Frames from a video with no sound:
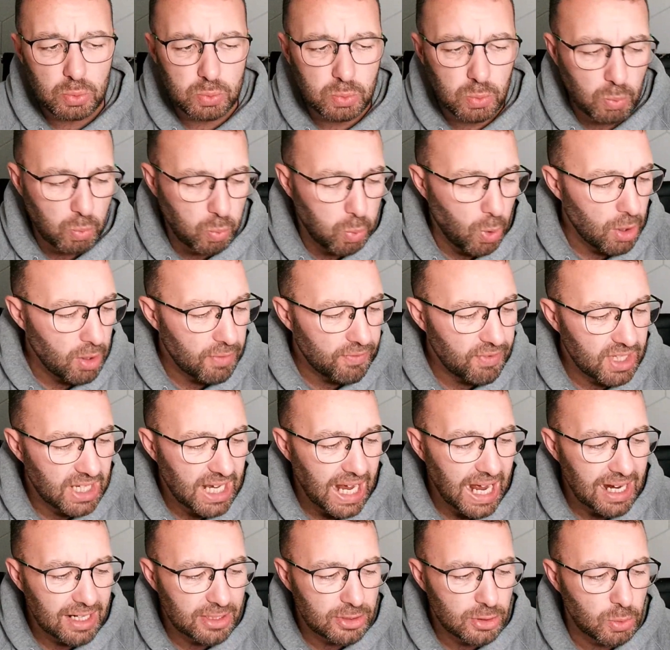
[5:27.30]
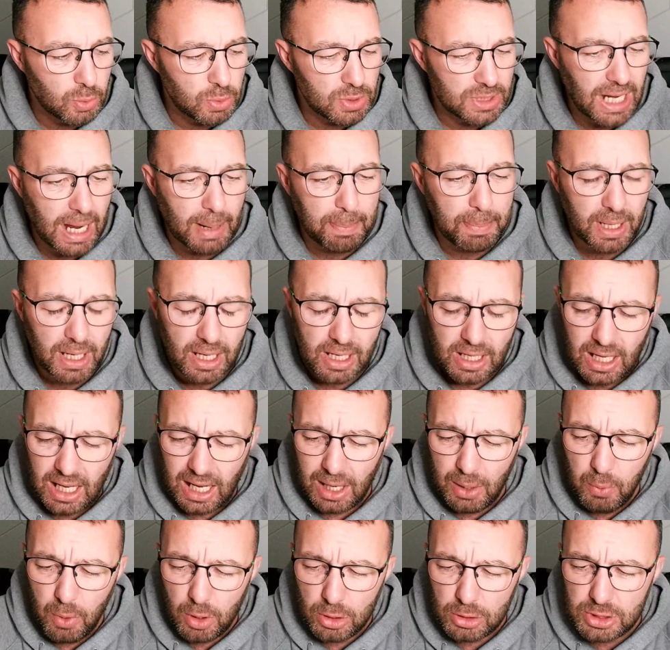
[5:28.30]
one of the guys who was happy.
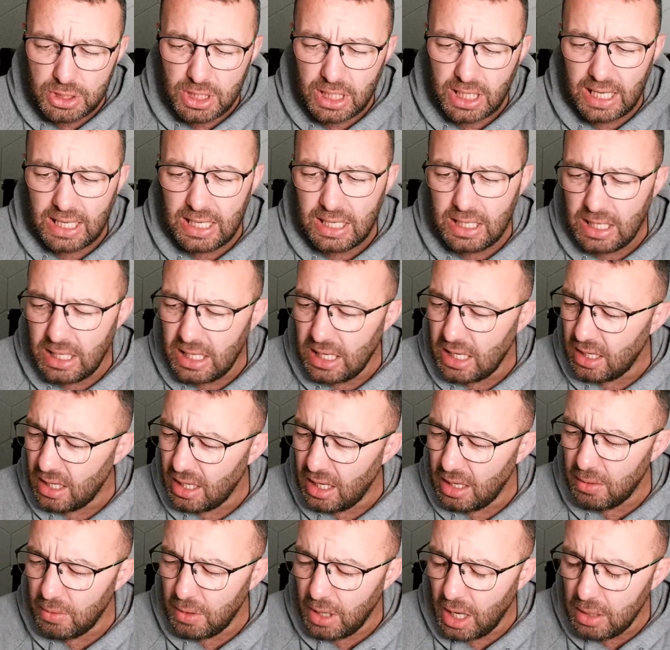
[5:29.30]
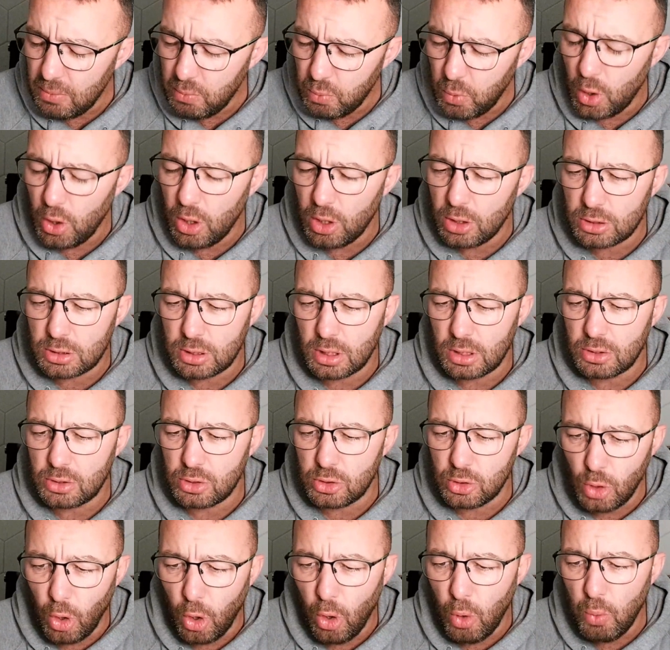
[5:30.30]
I watched it it worked
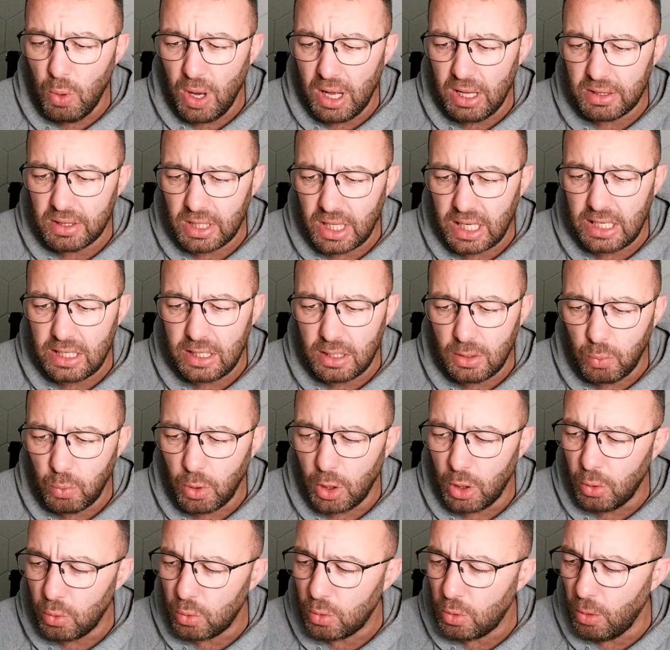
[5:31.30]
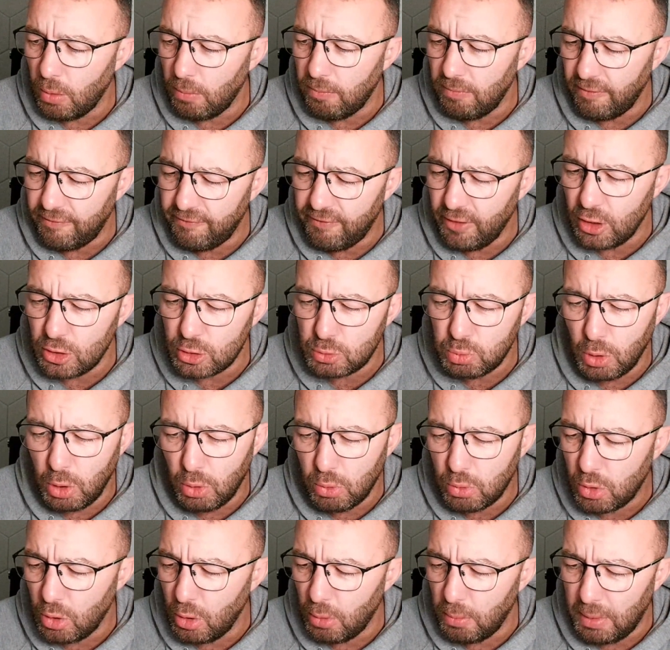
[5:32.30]
so well in the World Cup. The first
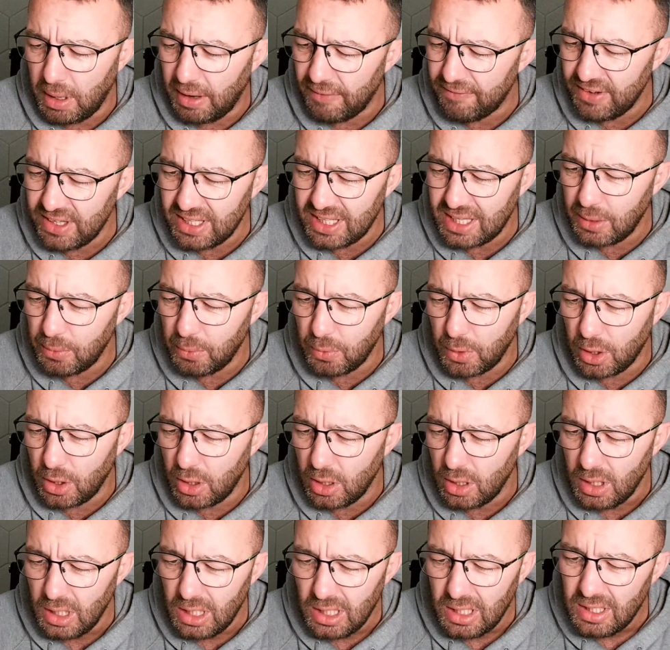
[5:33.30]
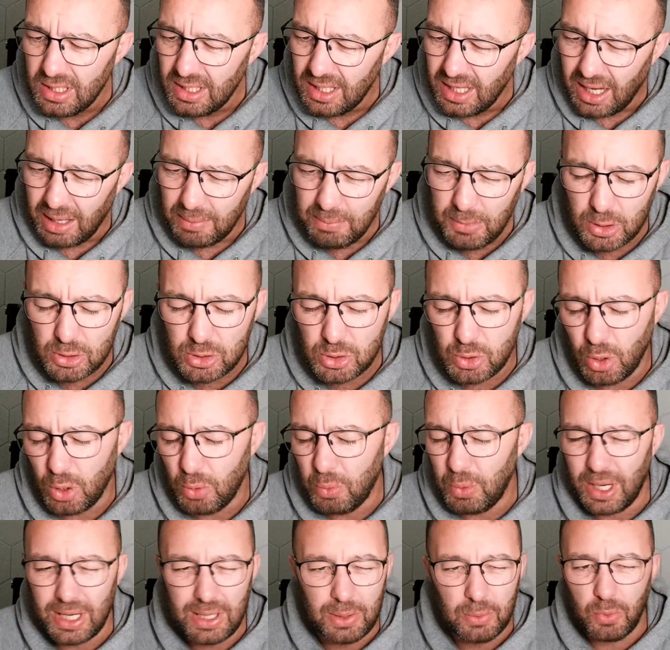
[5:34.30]
World Cup, I think it were, I'm not sure
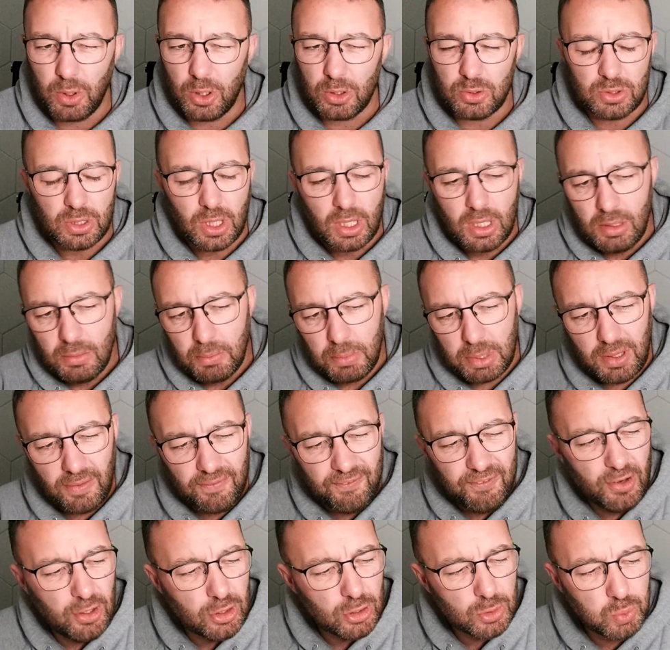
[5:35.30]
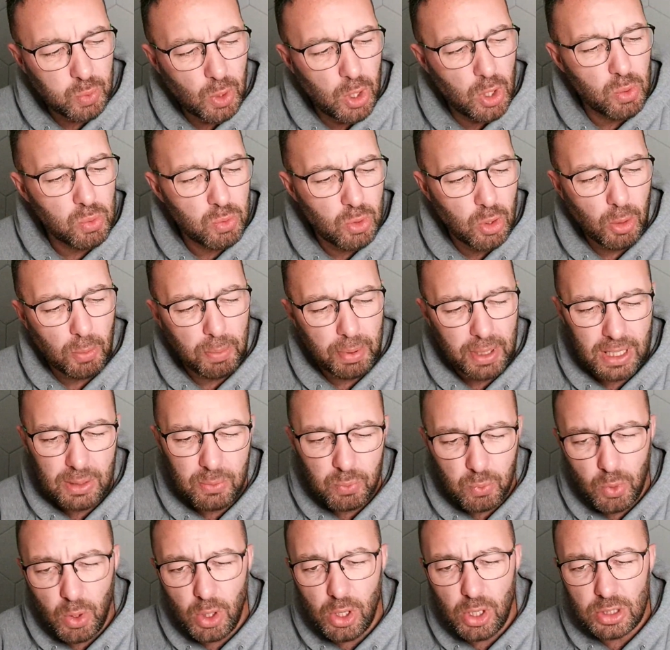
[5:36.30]
when it was, but the first World Cup,
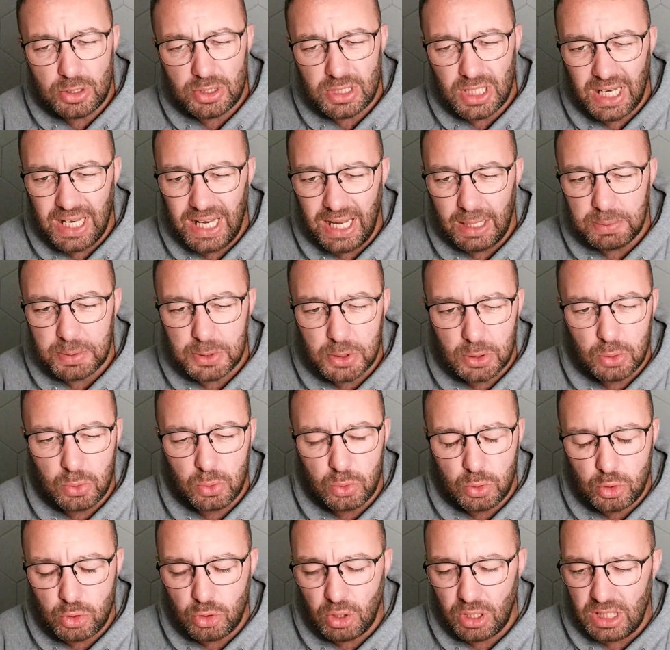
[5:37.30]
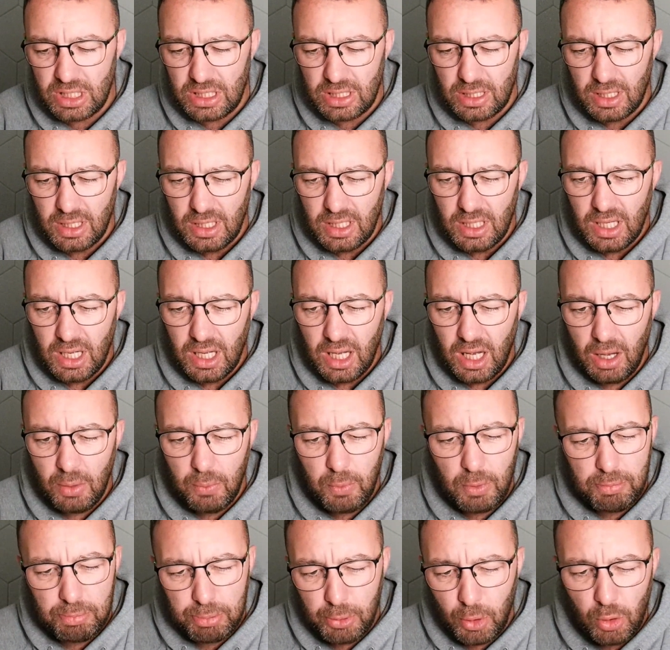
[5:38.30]
it worked an absolute treat. And
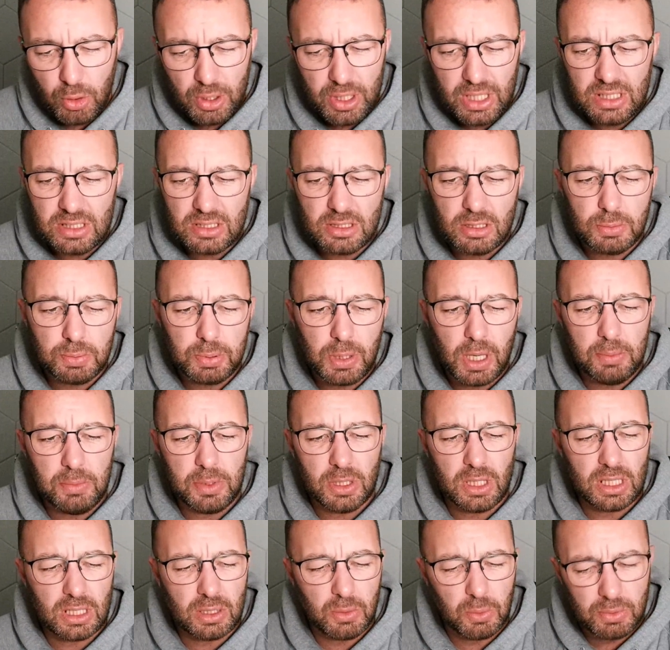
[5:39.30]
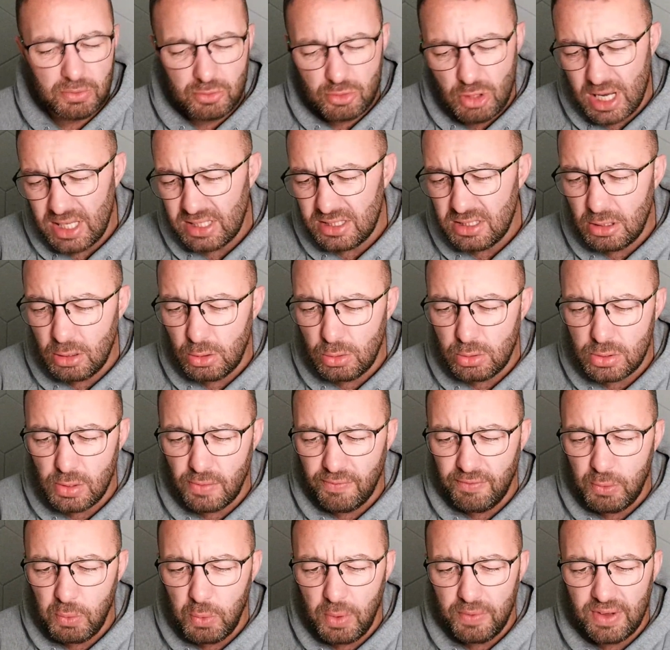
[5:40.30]
we brought it into the Premier League and we tried to do
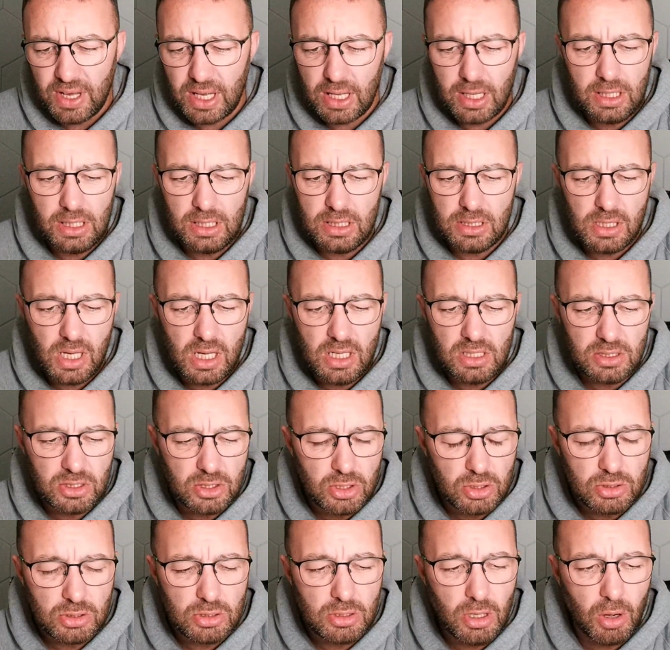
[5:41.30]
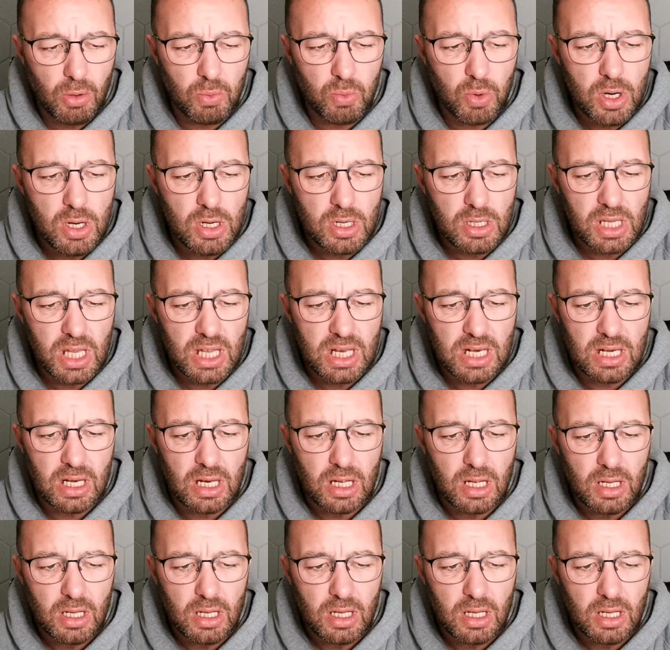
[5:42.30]
something with it, and it's just not working.